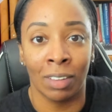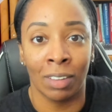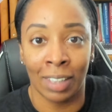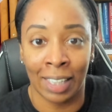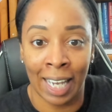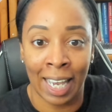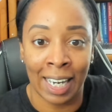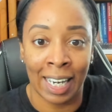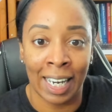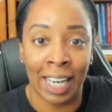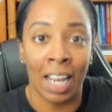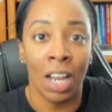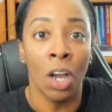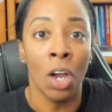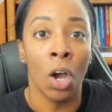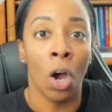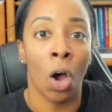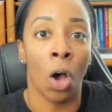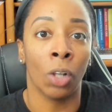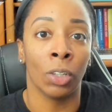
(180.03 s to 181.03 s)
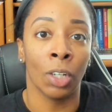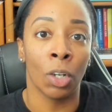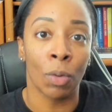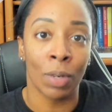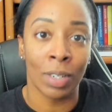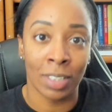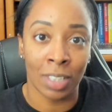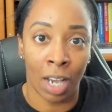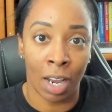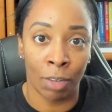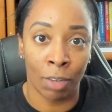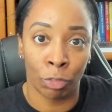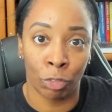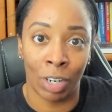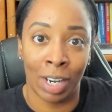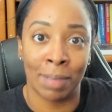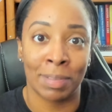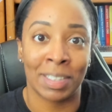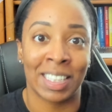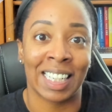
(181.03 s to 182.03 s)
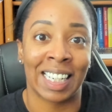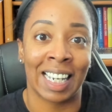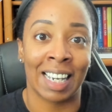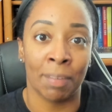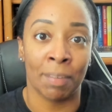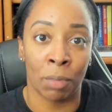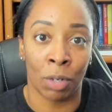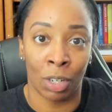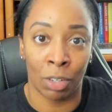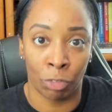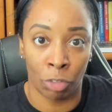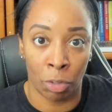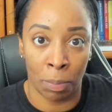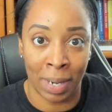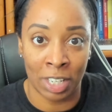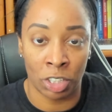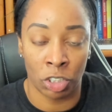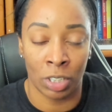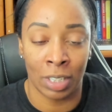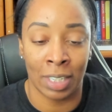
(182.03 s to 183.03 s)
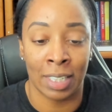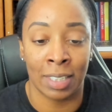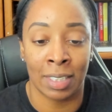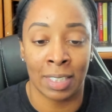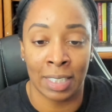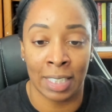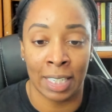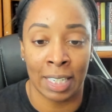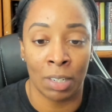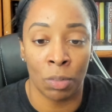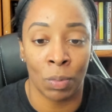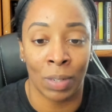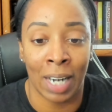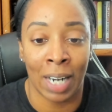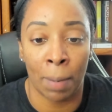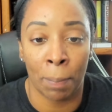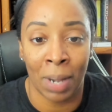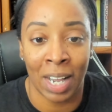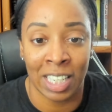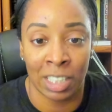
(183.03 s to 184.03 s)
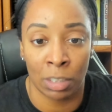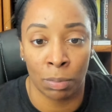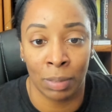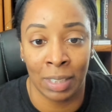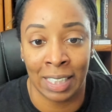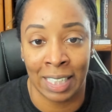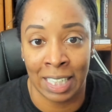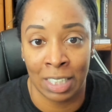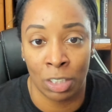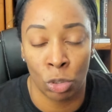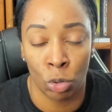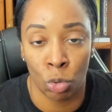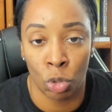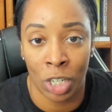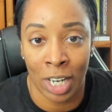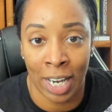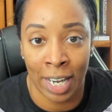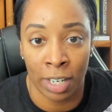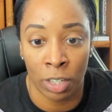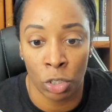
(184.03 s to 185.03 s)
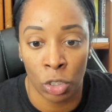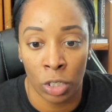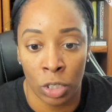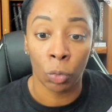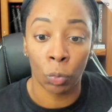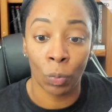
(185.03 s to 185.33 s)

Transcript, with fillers: look at it on lower time frames to get more information and see what I possibly need to change.